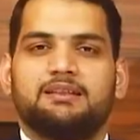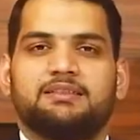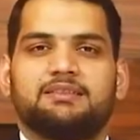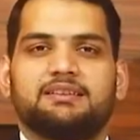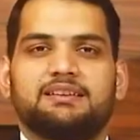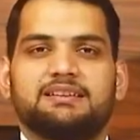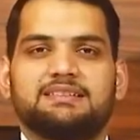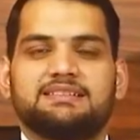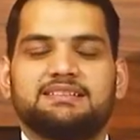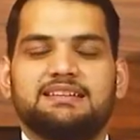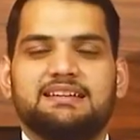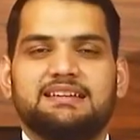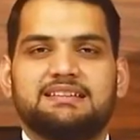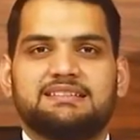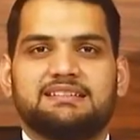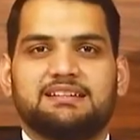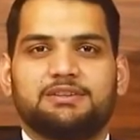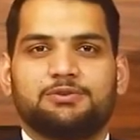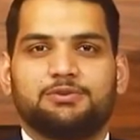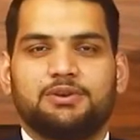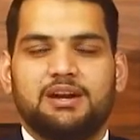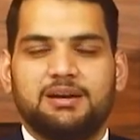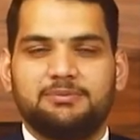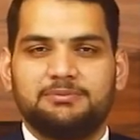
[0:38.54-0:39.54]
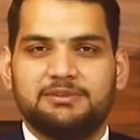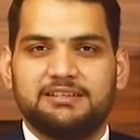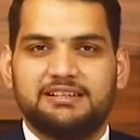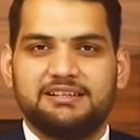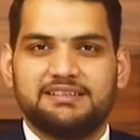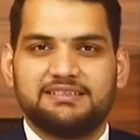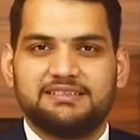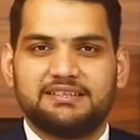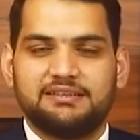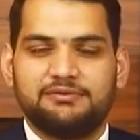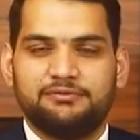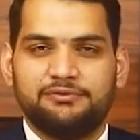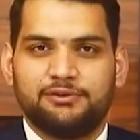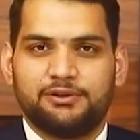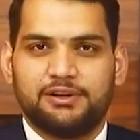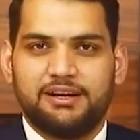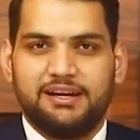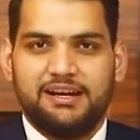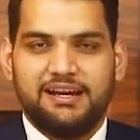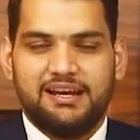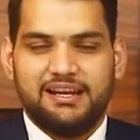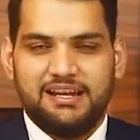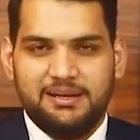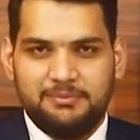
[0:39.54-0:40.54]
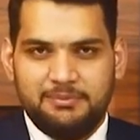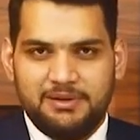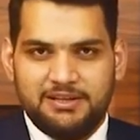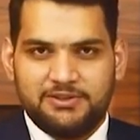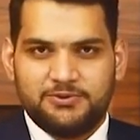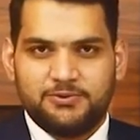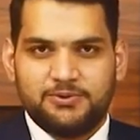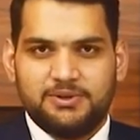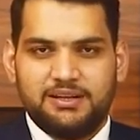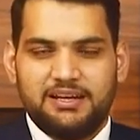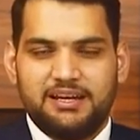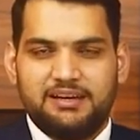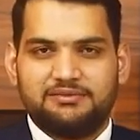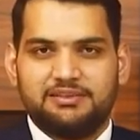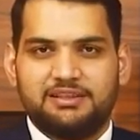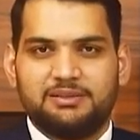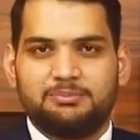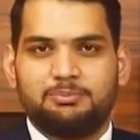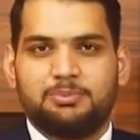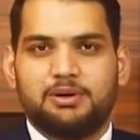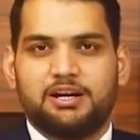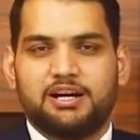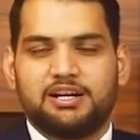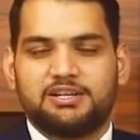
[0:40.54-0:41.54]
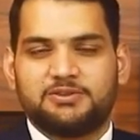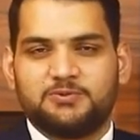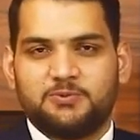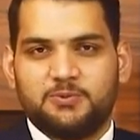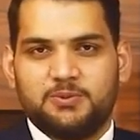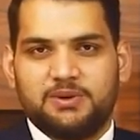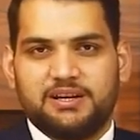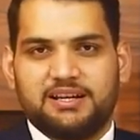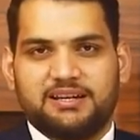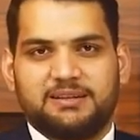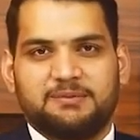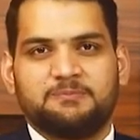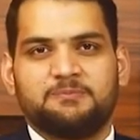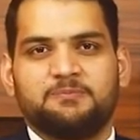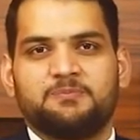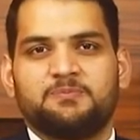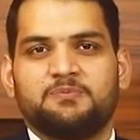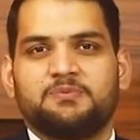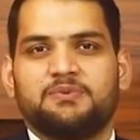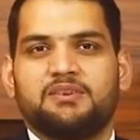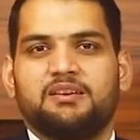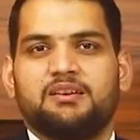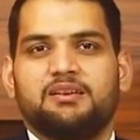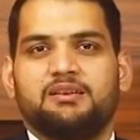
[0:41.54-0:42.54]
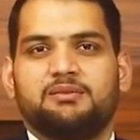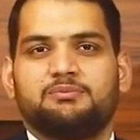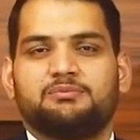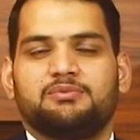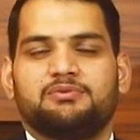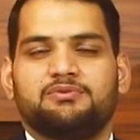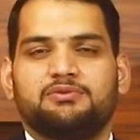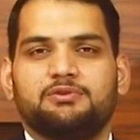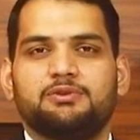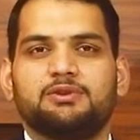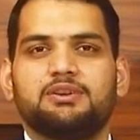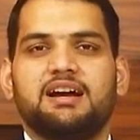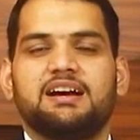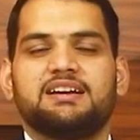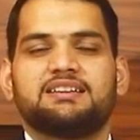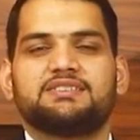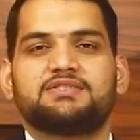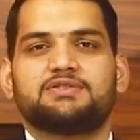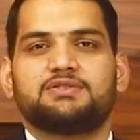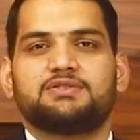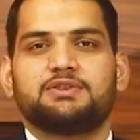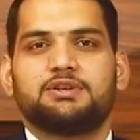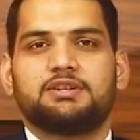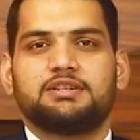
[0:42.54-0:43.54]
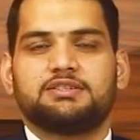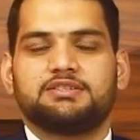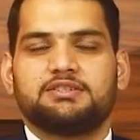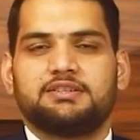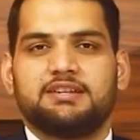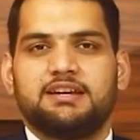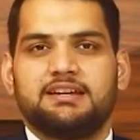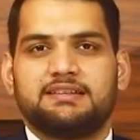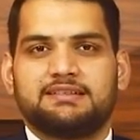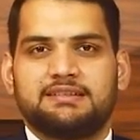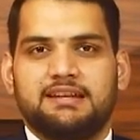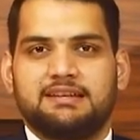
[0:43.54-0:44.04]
This is the grammar lesson for elementary level part 1. Before I start today's